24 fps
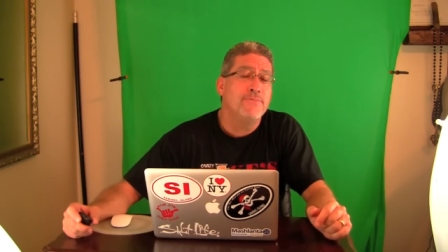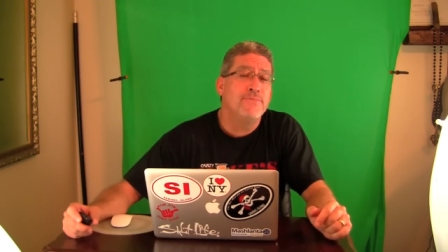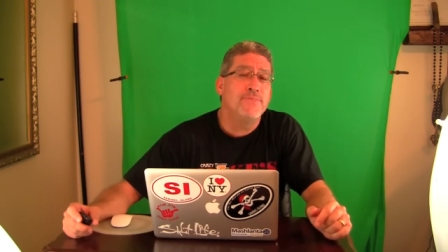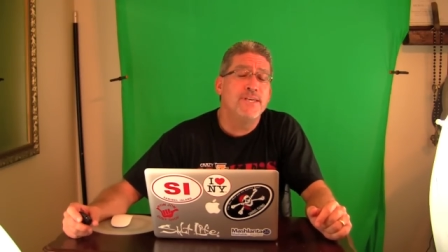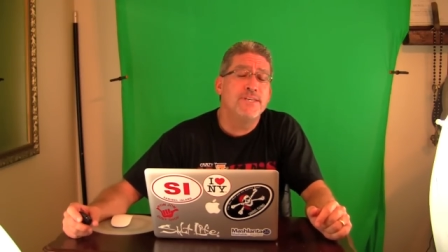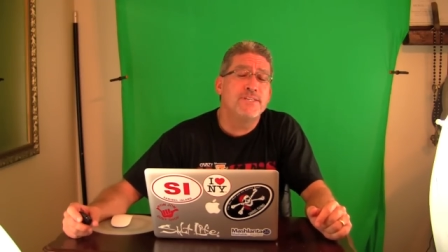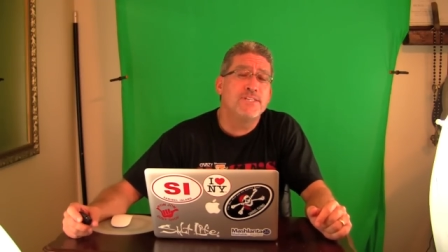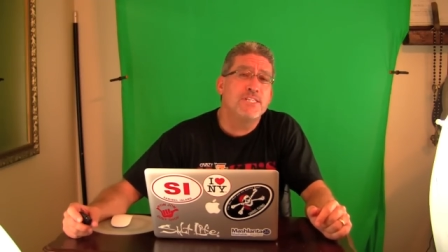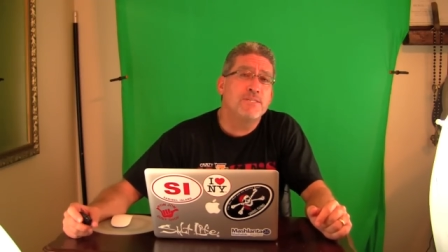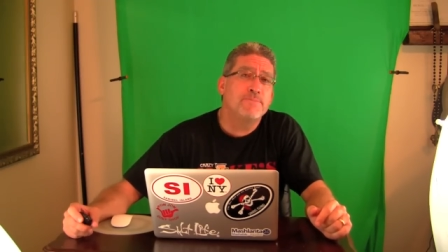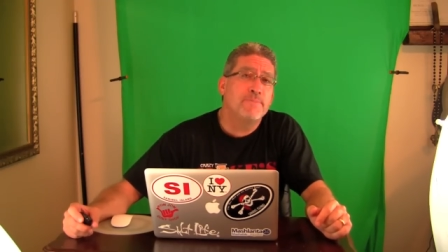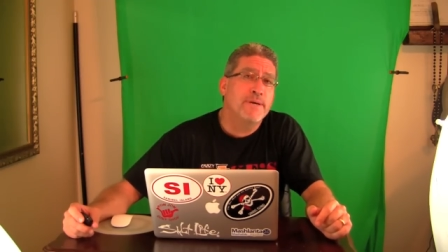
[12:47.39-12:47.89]

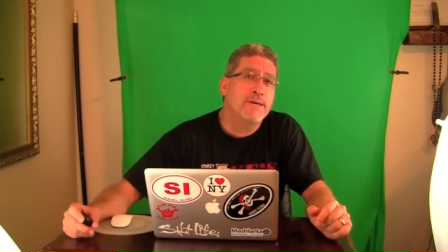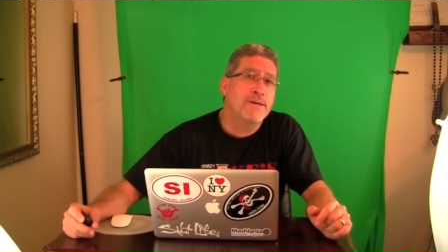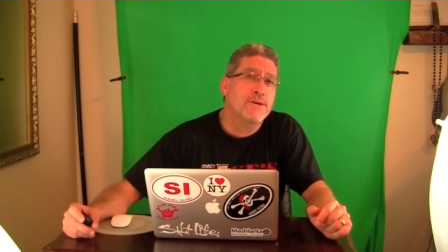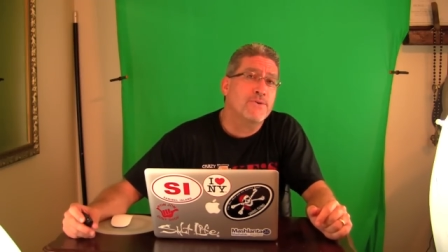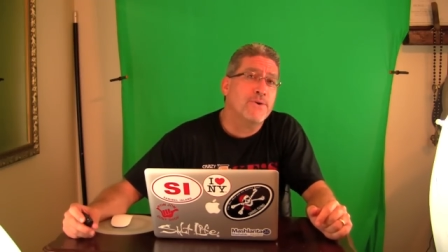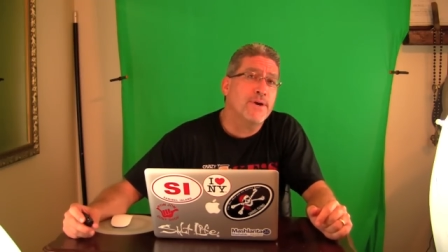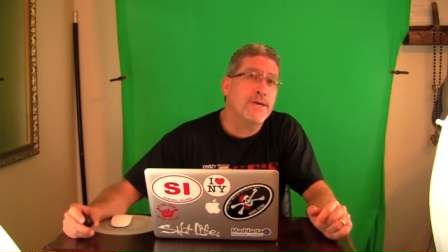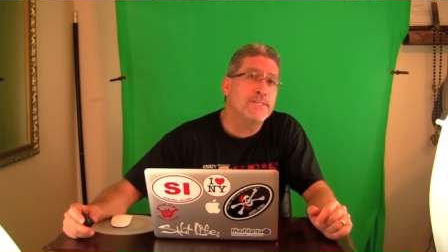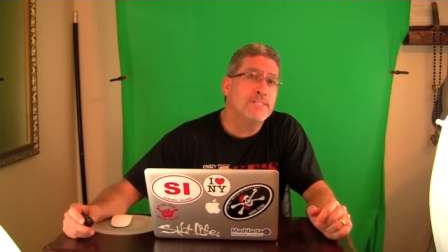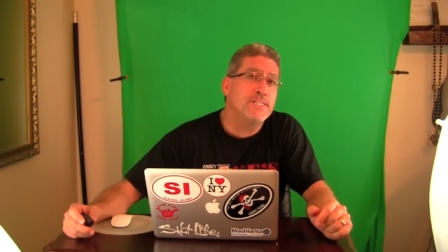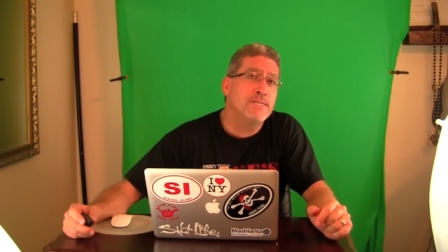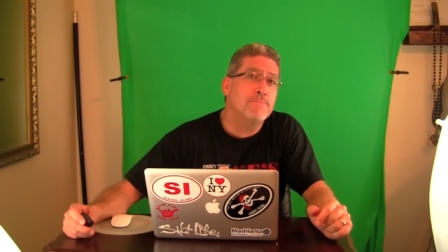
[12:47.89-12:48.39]
This has been
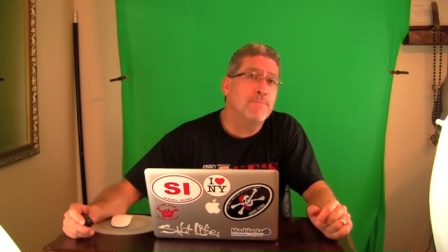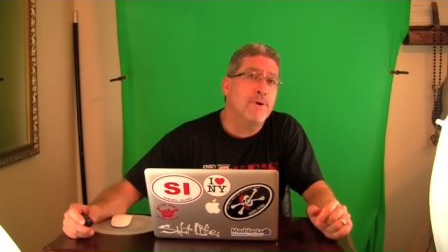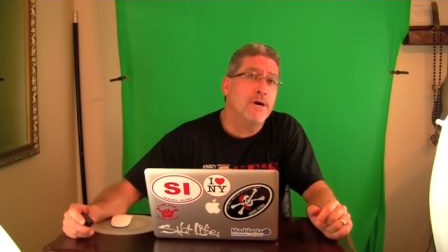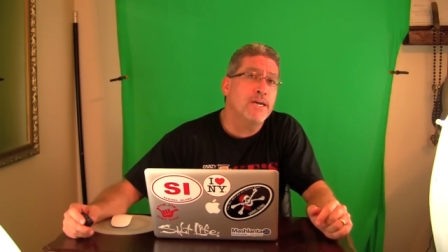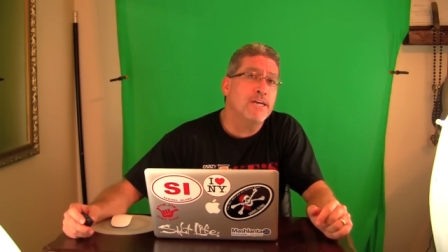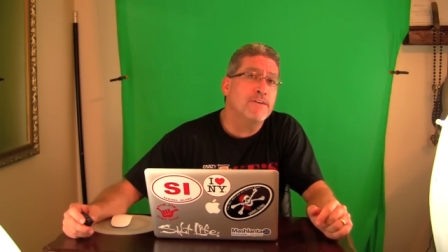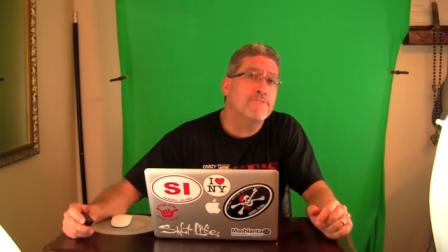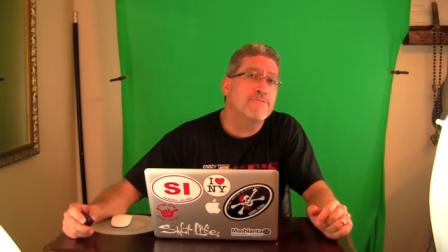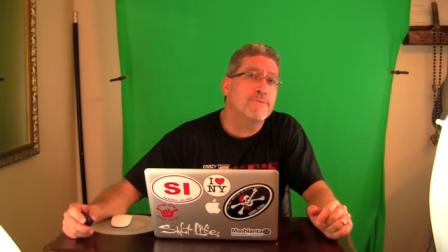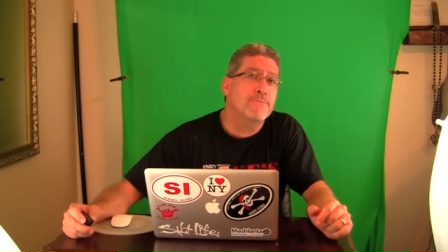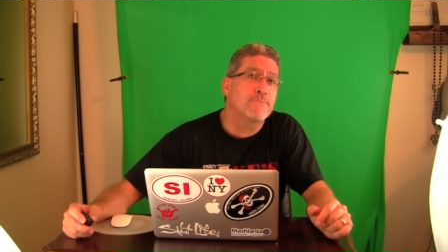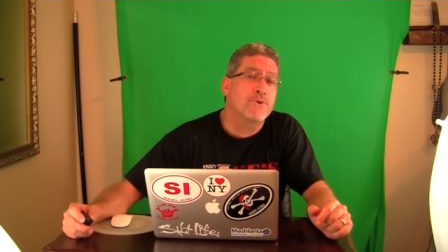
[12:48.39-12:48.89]
Crazy
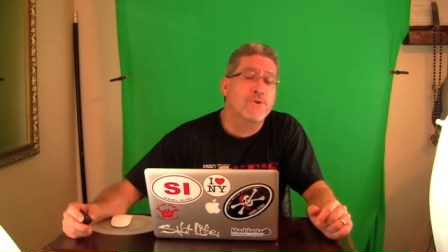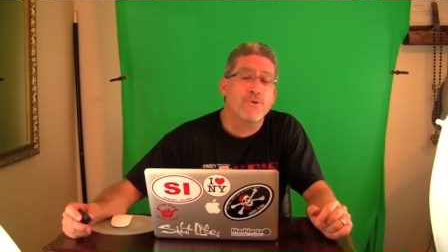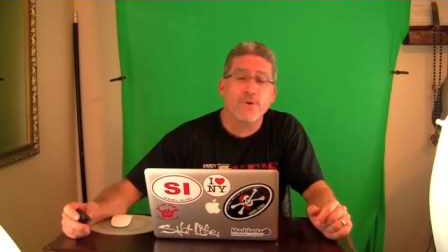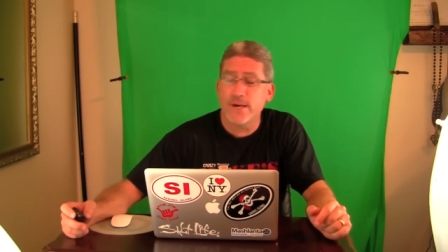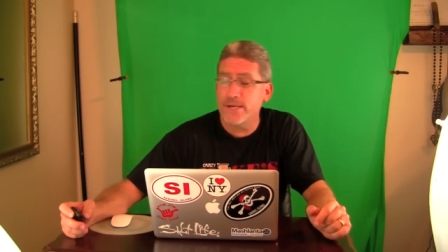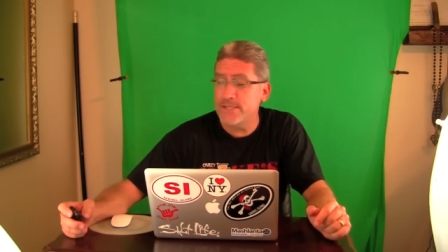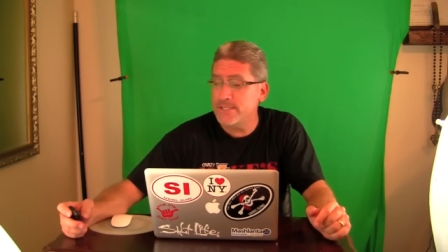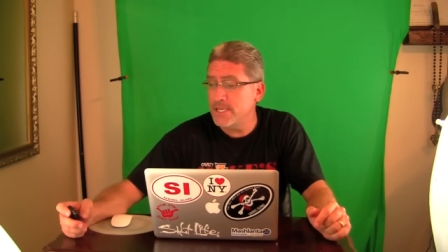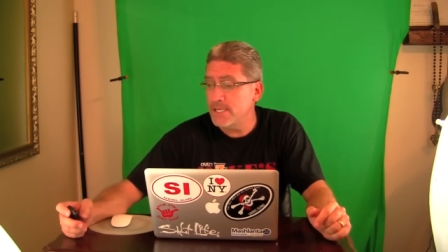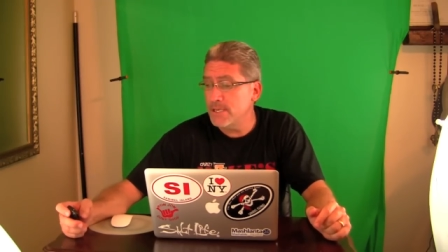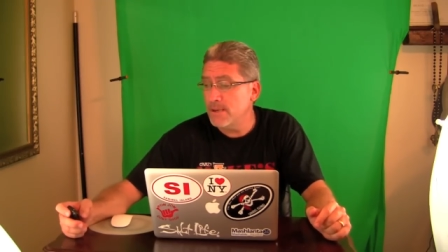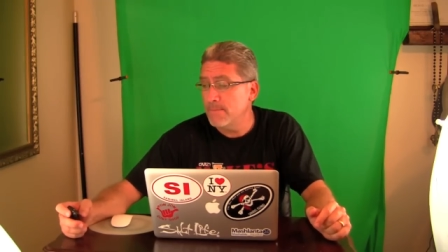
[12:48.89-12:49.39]
Mike from
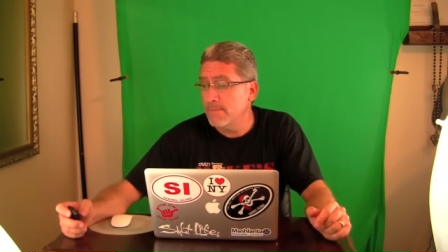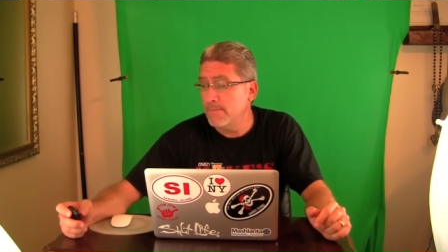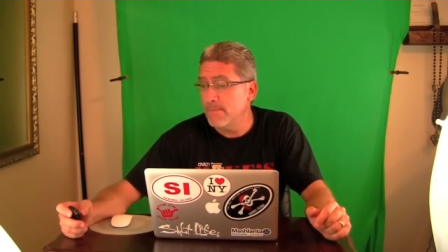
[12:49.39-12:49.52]
Crazy